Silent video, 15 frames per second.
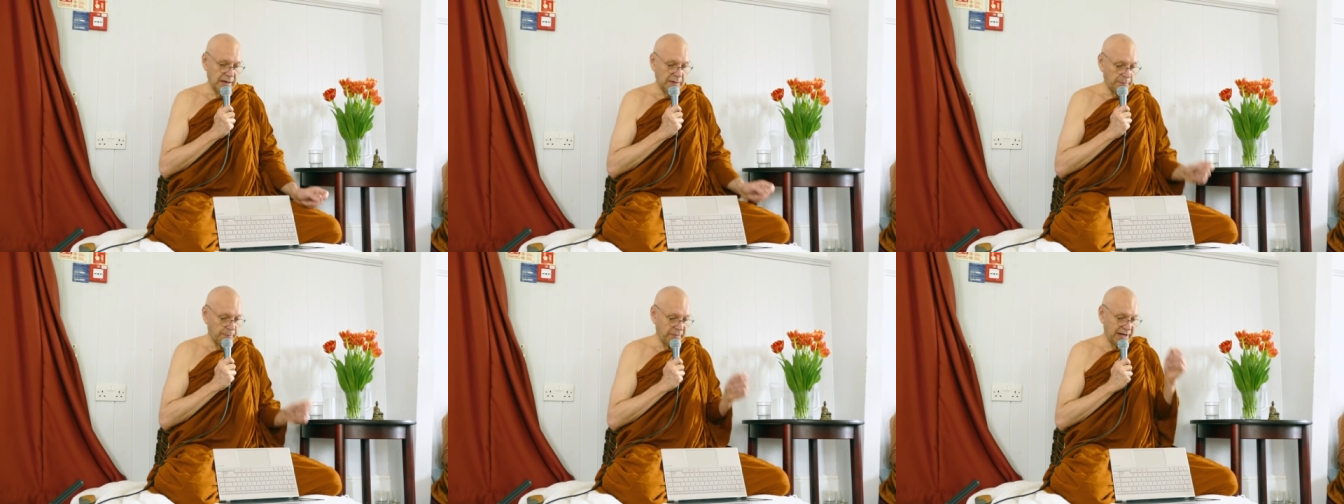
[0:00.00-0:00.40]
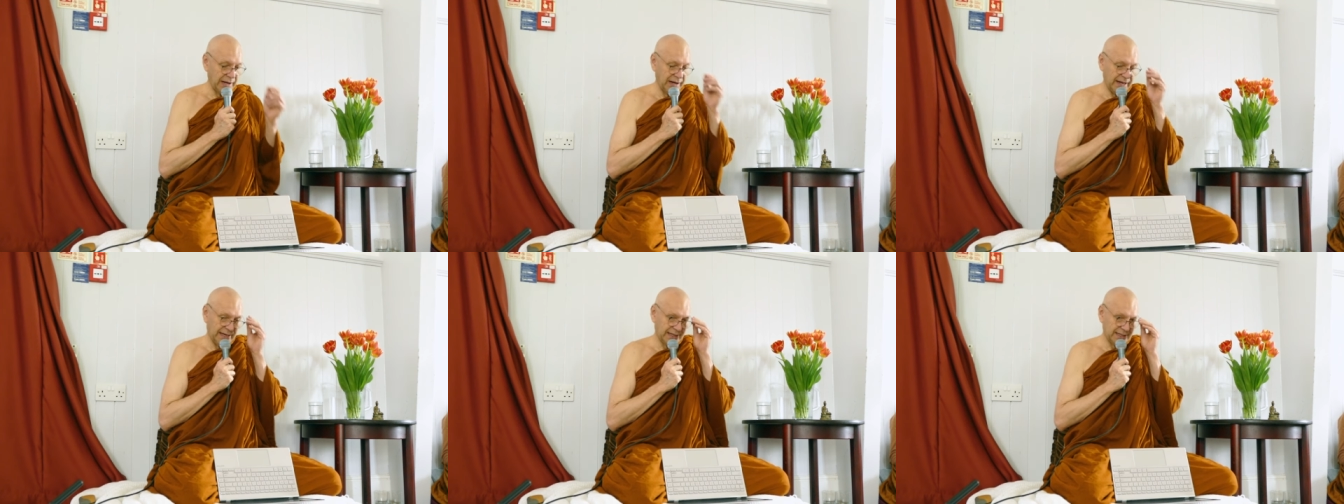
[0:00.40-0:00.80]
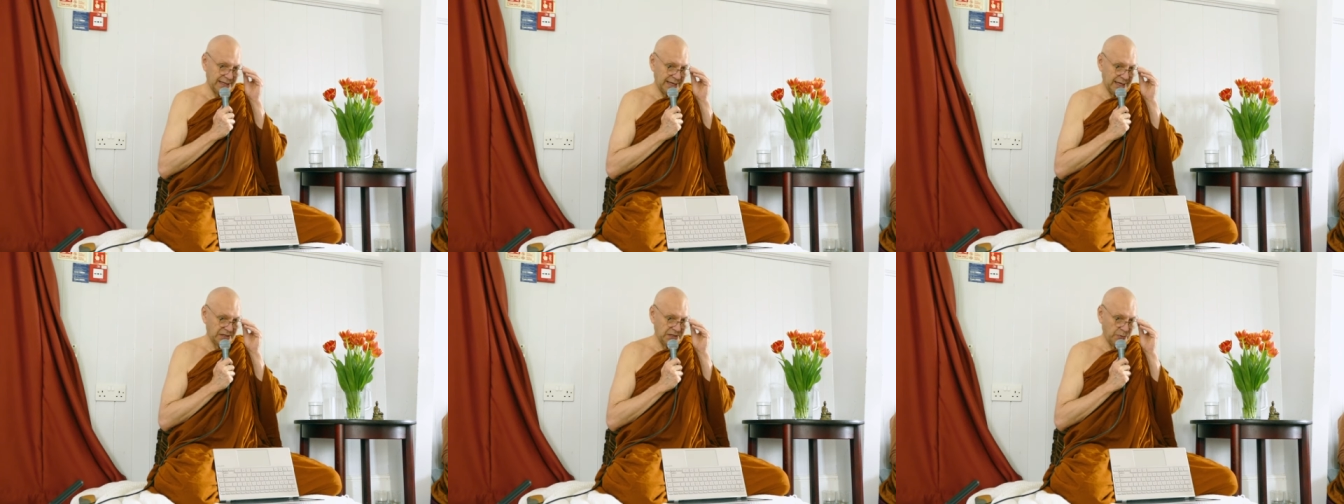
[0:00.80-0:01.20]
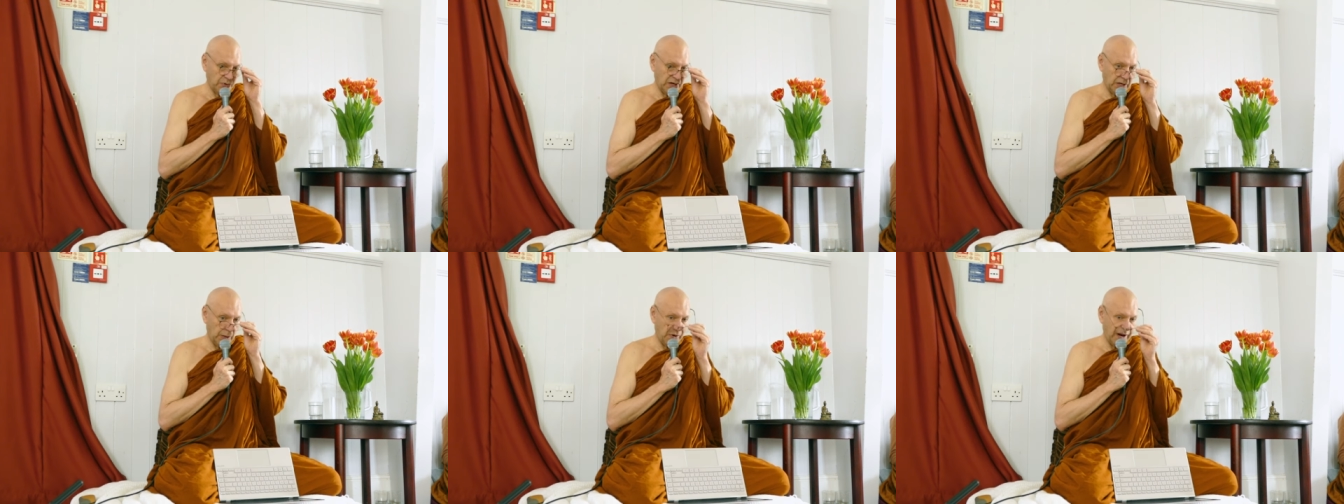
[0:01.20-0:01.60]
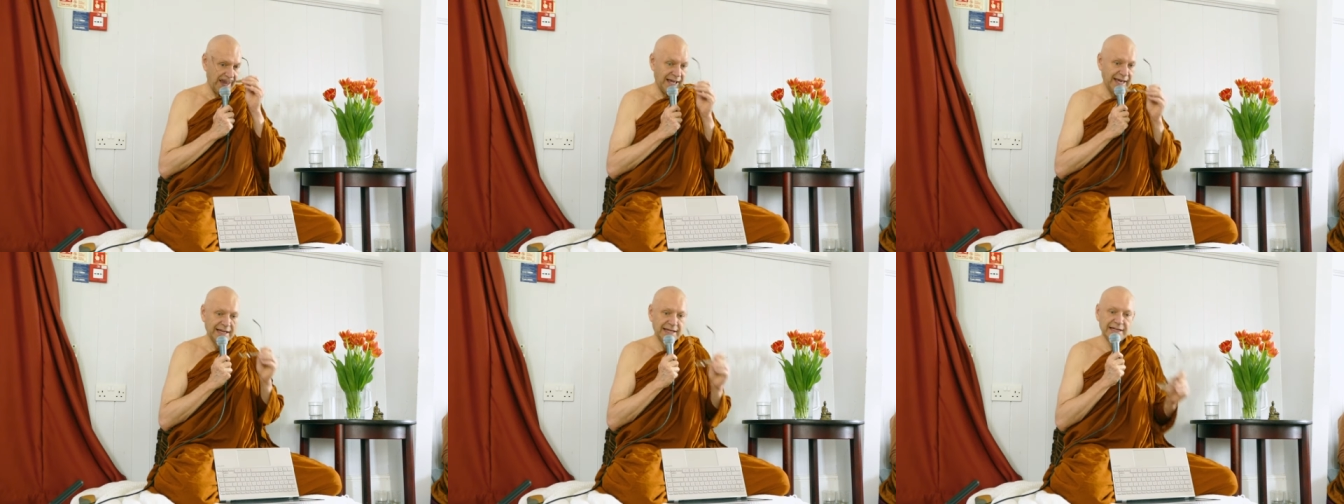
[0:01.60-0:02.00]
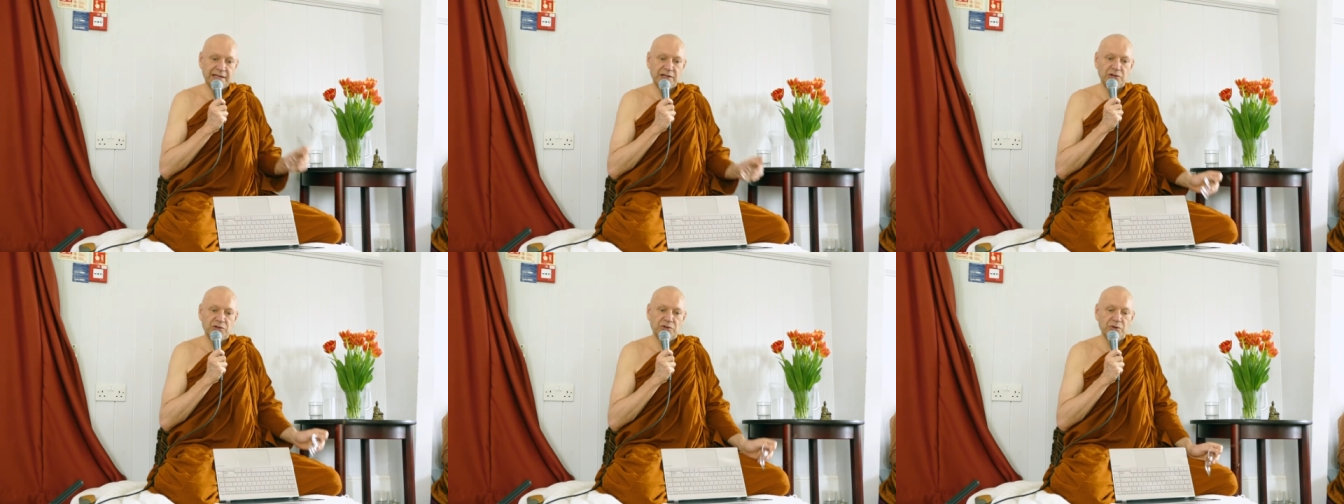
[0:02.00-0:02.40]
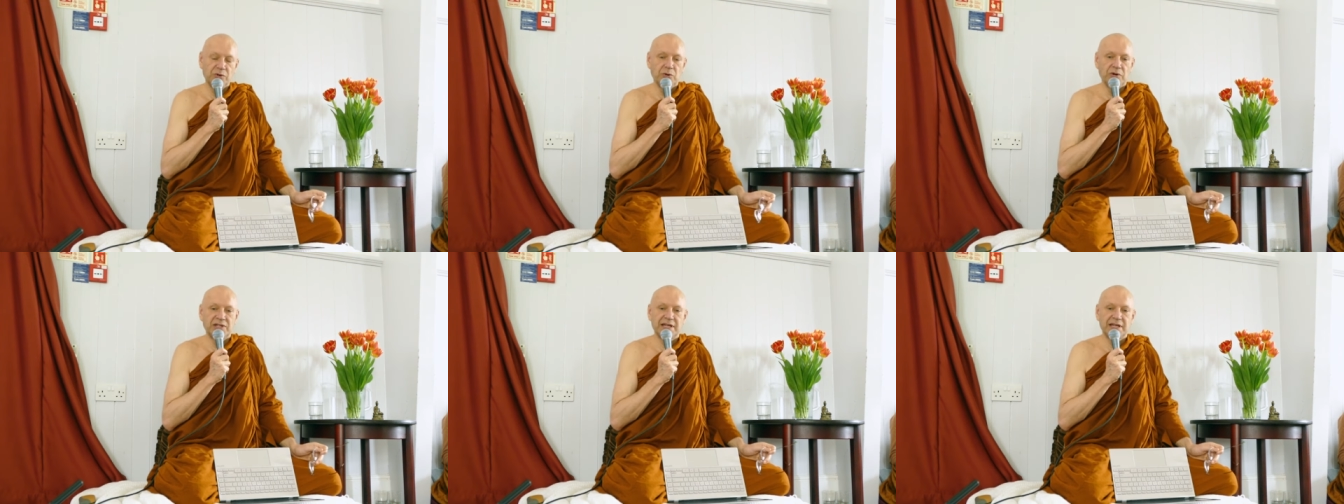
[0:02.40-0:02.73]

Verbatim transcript: middle length Sanskrit number 82.